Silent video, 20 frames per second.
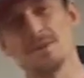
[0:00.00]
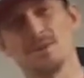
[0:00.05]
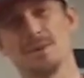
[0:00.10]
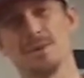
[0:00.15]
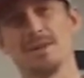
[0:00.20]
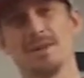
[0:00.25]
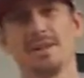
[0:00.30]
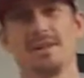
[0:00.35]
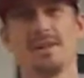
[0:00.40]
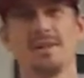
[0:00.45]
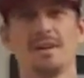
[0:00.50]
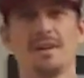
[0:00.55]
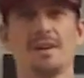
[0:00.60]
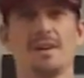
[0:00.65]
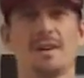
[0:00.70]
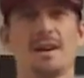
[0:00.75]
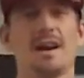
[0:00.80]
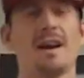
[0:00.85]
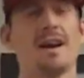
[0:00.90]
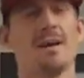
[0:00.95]
to it.
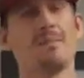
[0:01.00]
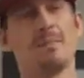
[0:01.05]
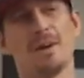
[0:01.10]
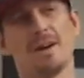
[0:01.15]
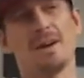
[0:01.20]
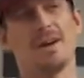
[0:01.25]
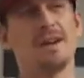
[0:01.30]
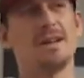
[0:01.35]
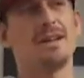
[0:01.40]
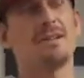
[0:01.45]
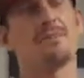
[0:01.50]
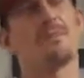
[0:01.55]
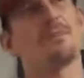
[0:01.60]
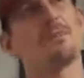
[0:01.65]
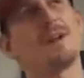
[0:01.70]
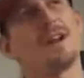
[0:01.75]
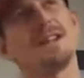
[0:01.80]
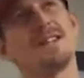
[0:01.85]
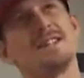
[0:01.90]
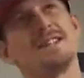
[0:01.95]
What I